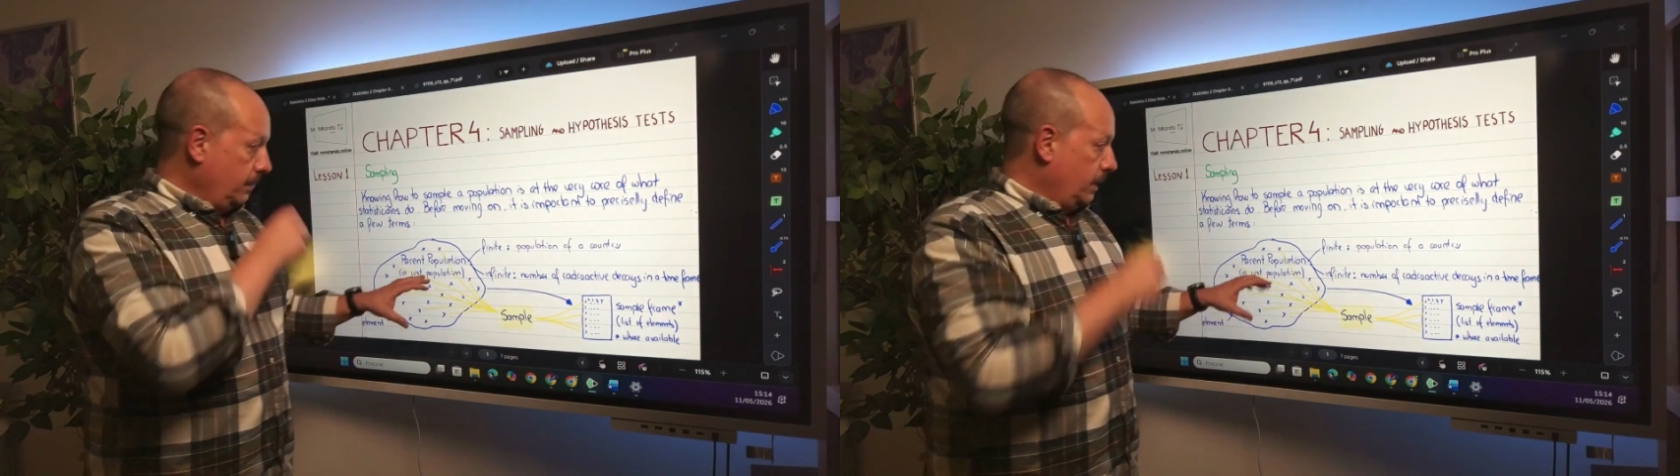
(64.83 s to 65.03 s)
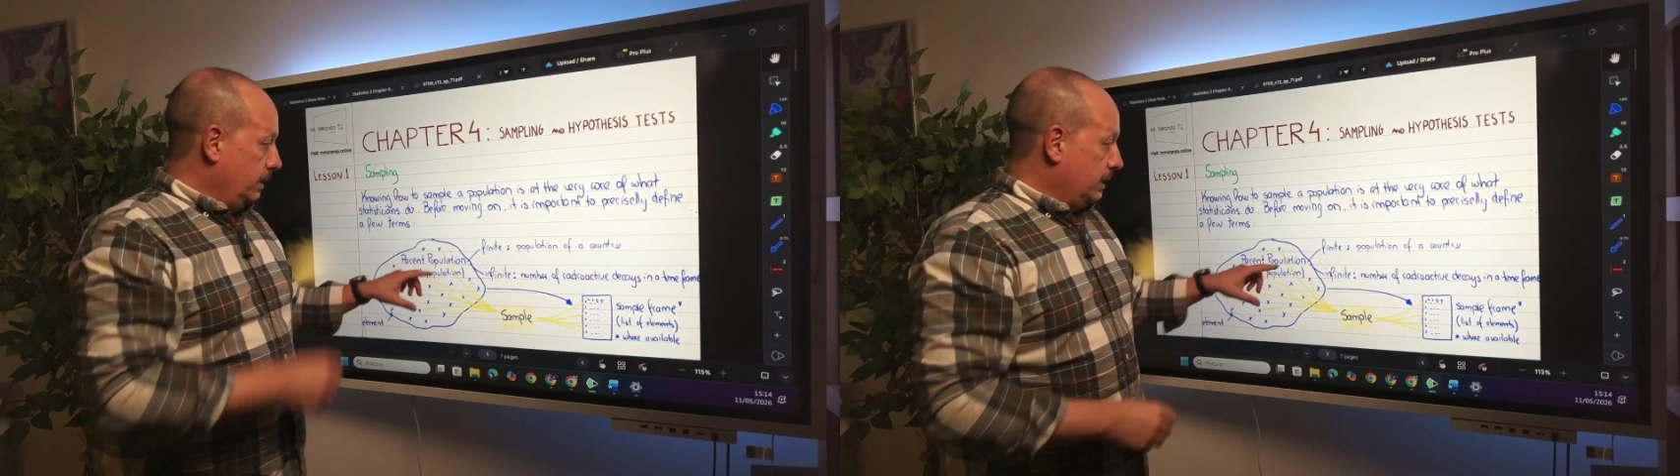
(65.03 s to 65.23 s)

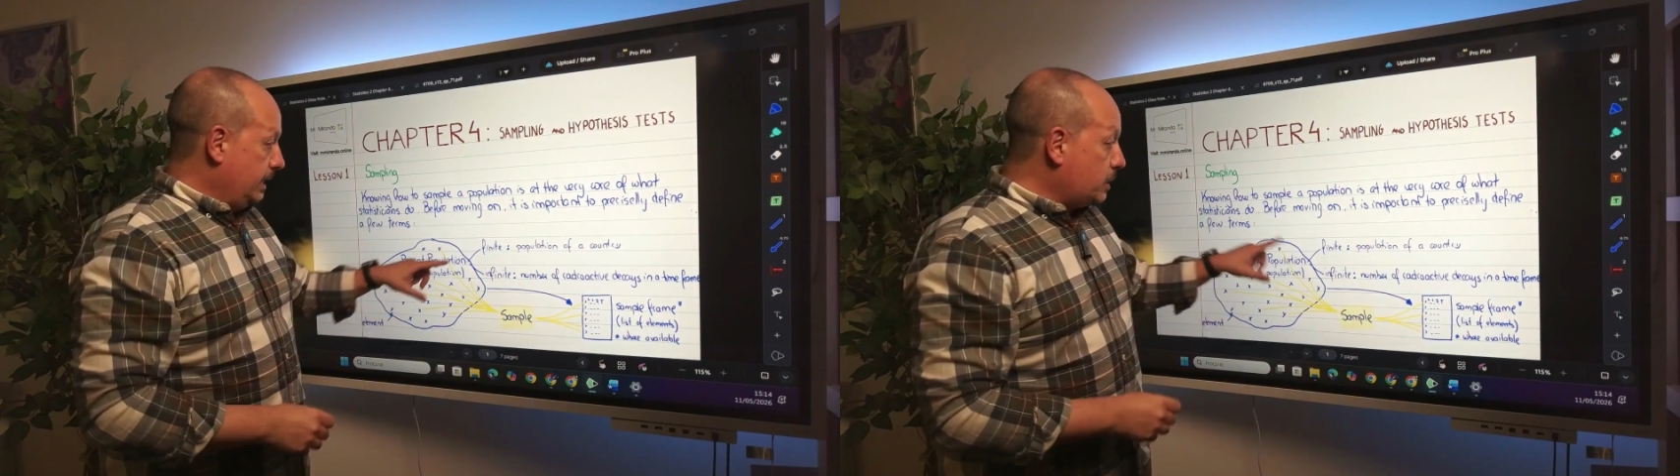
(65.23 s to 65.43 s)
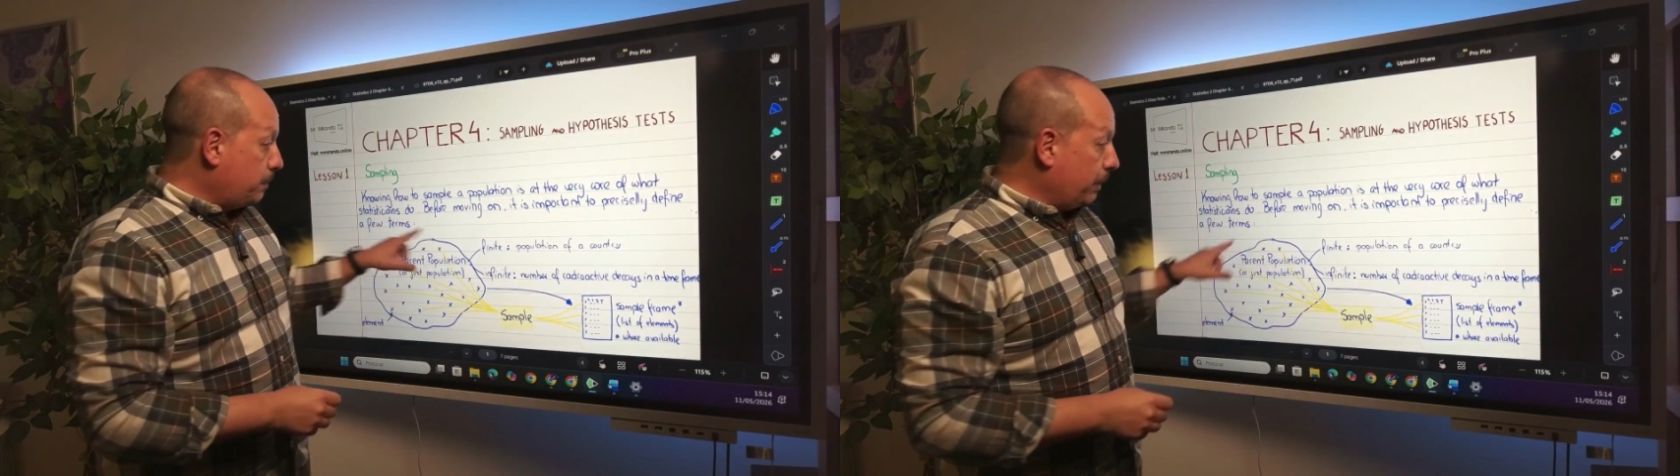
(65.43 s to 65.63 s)

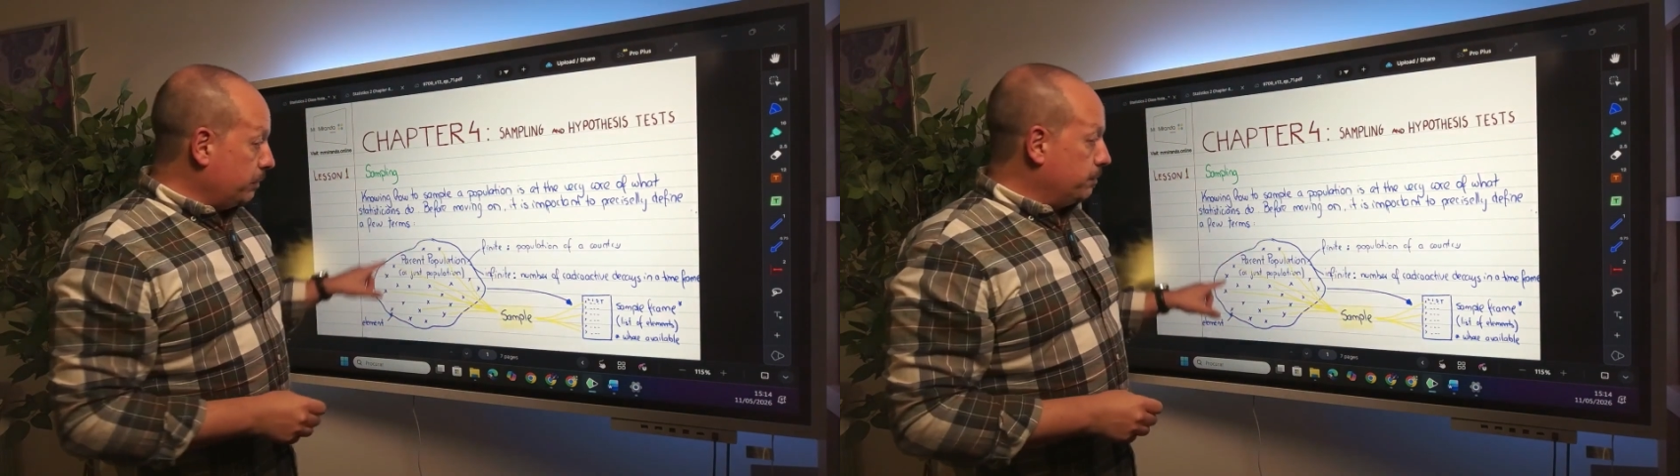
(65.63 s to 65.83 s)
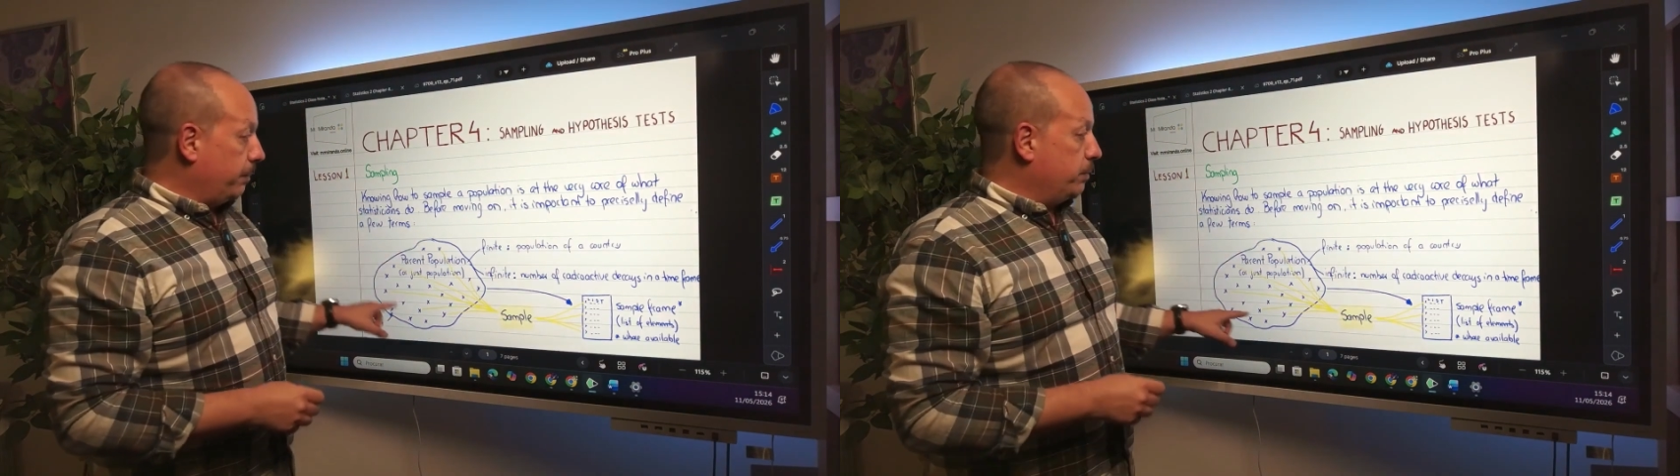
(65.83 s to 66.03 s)
This
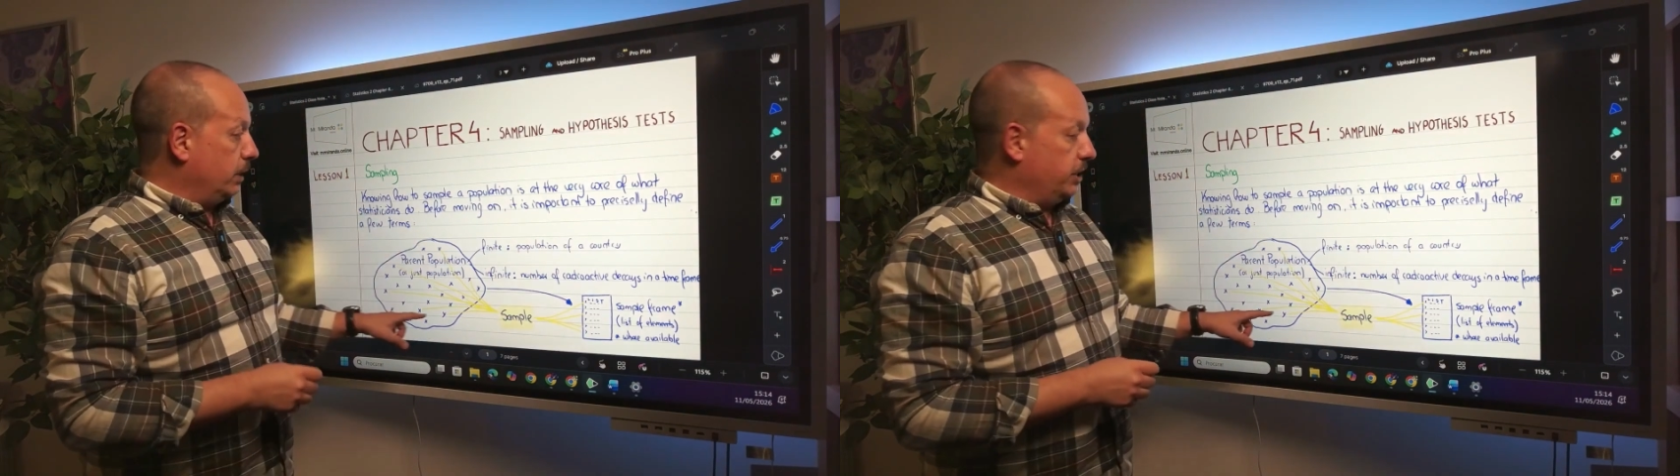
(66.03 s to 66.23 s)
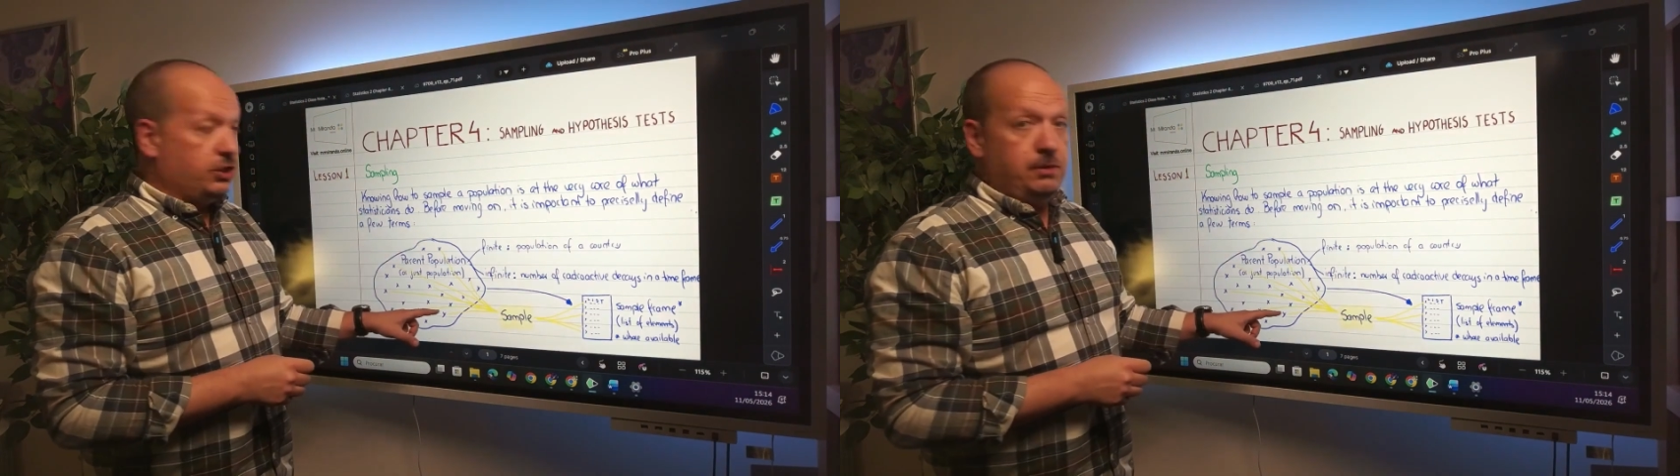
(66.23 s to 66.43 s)
parent
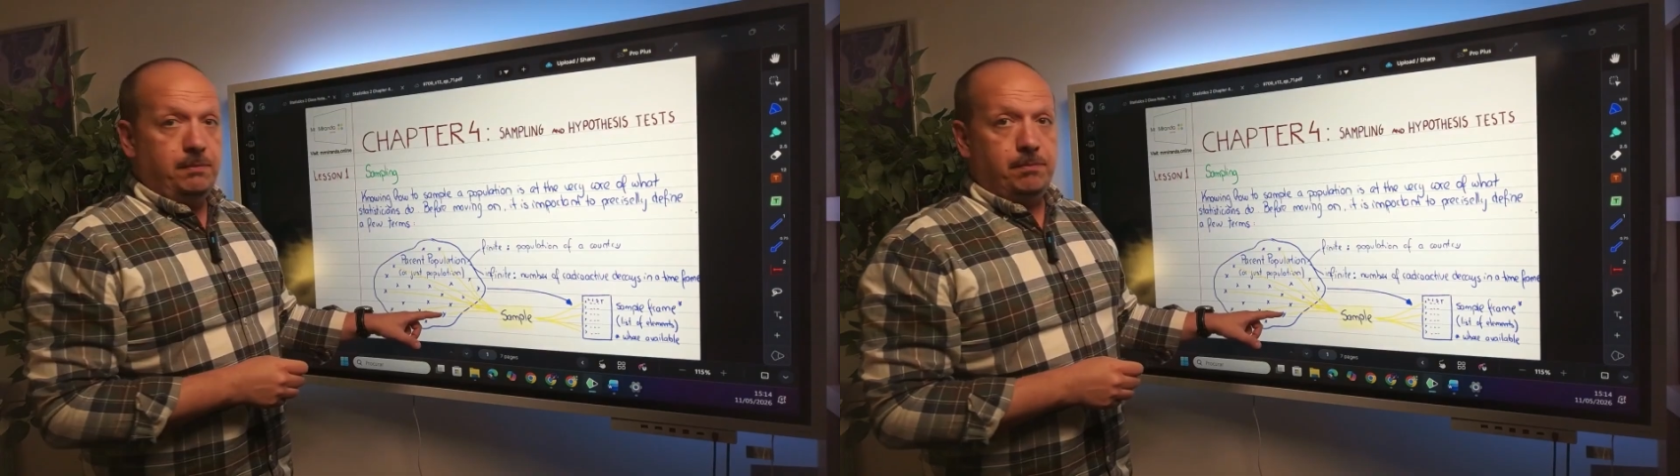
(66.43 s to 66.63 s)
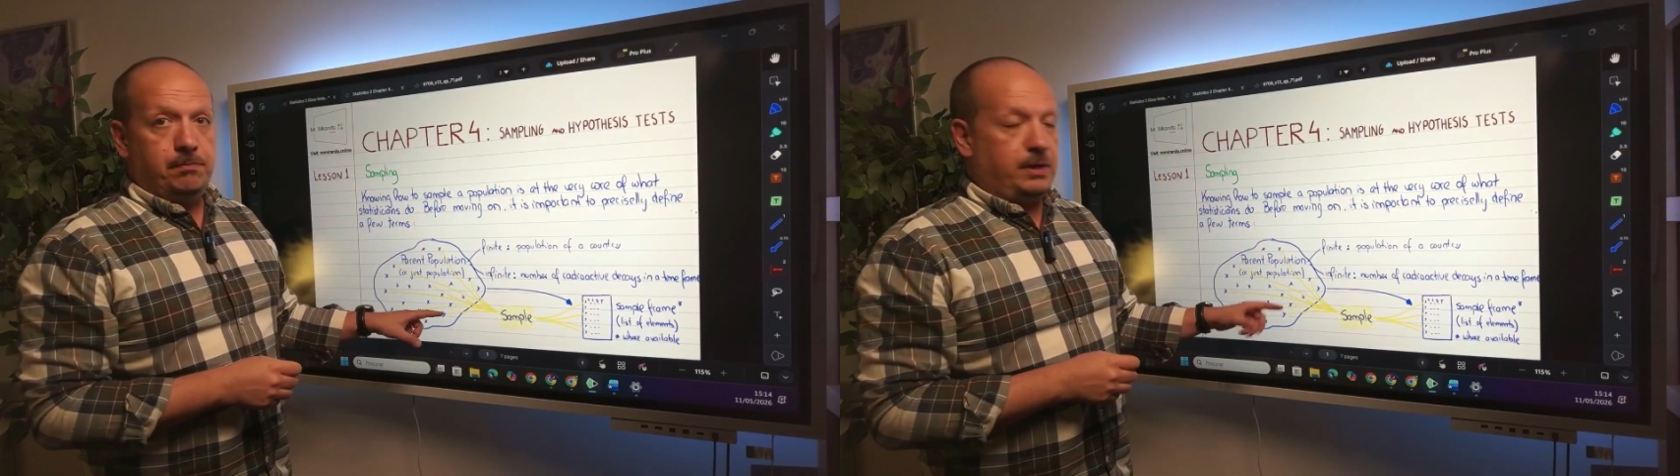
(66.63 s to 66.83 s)
population
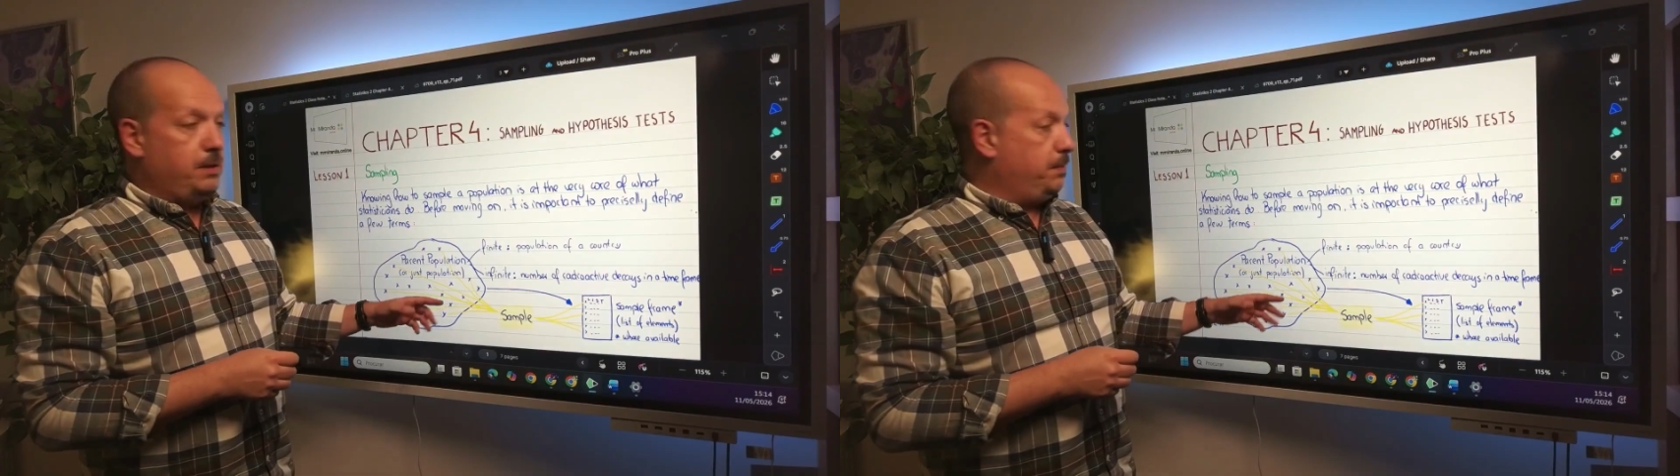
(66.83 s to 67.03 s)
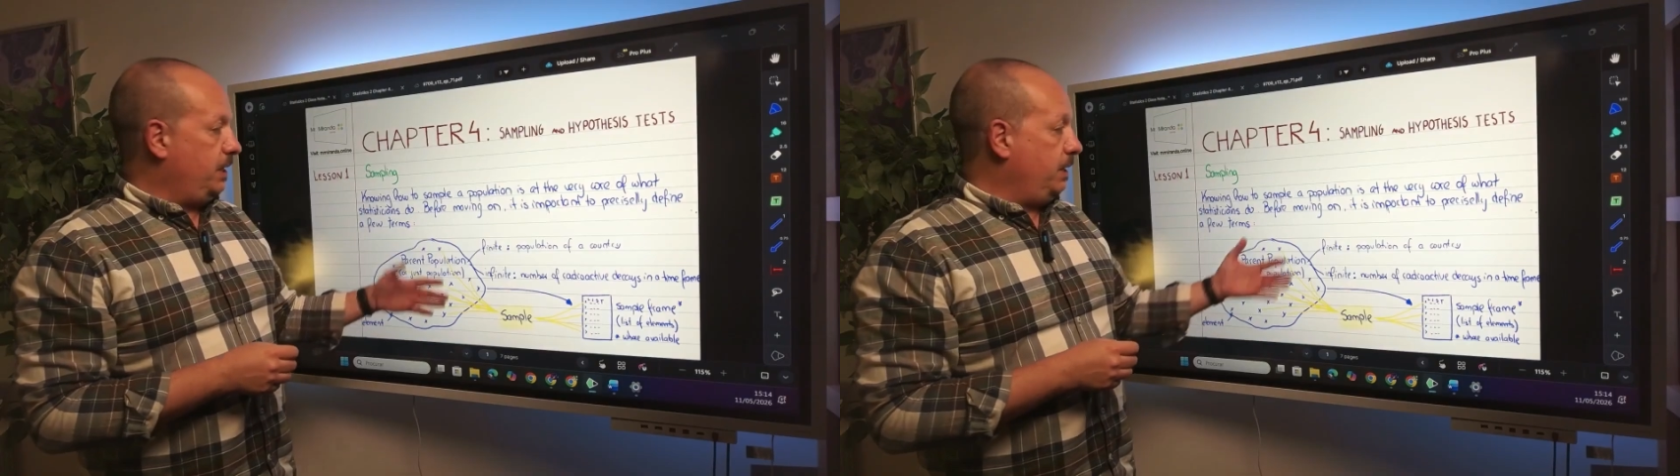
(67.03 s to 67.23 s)
may
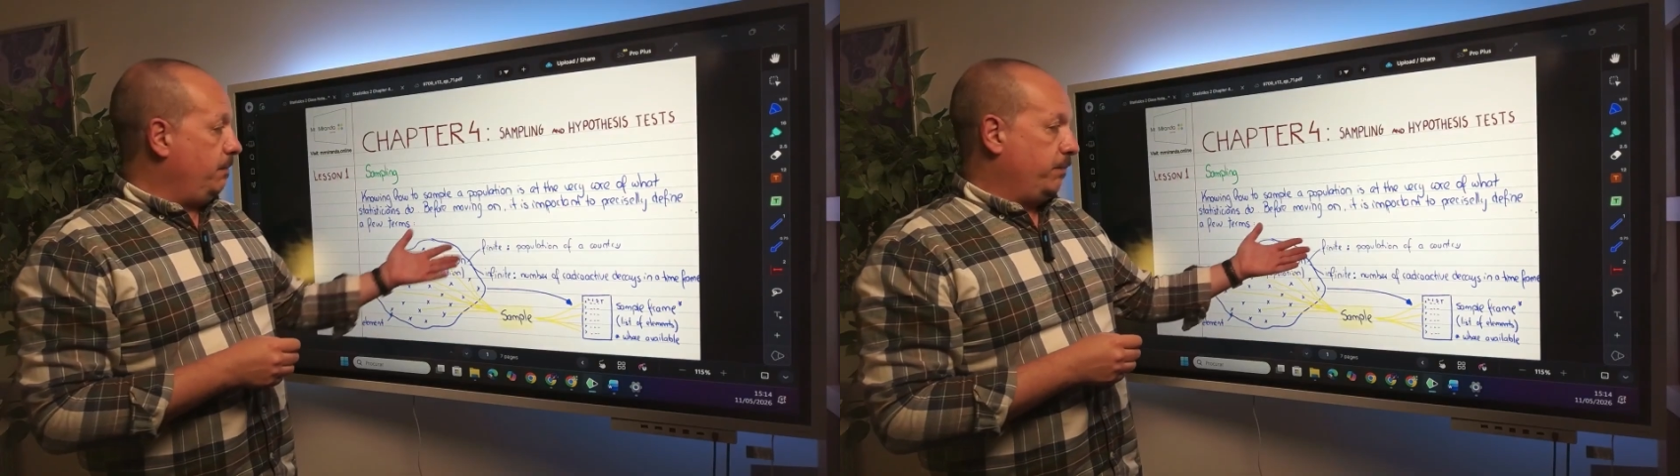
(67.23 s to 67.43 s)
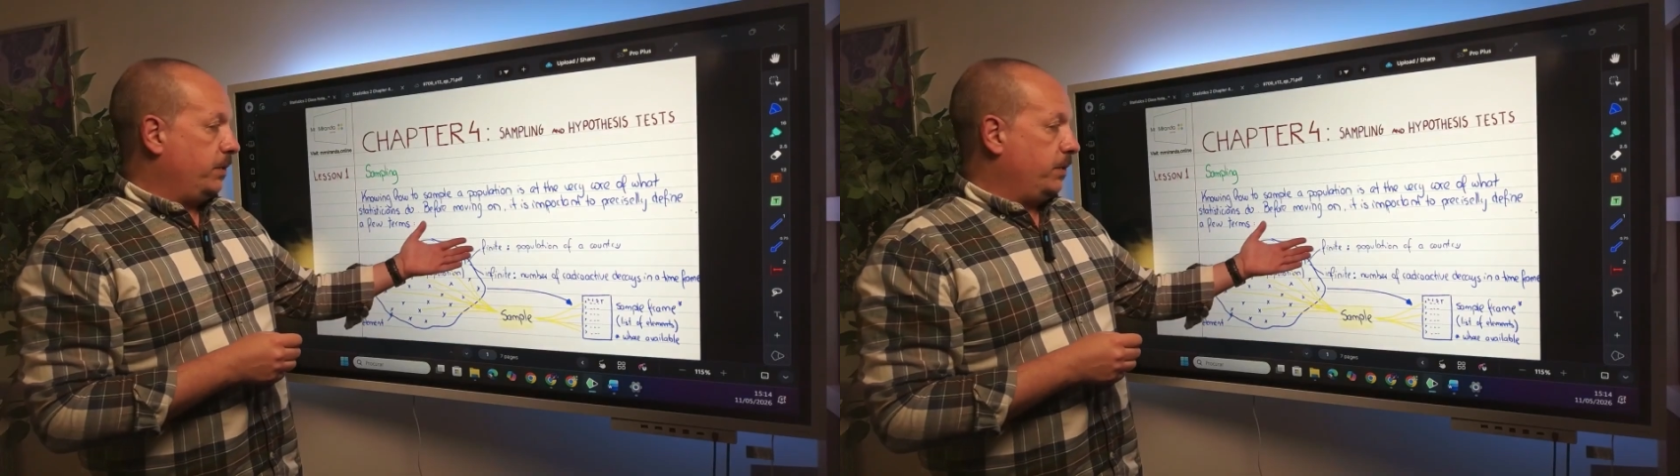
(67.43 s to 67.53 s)
be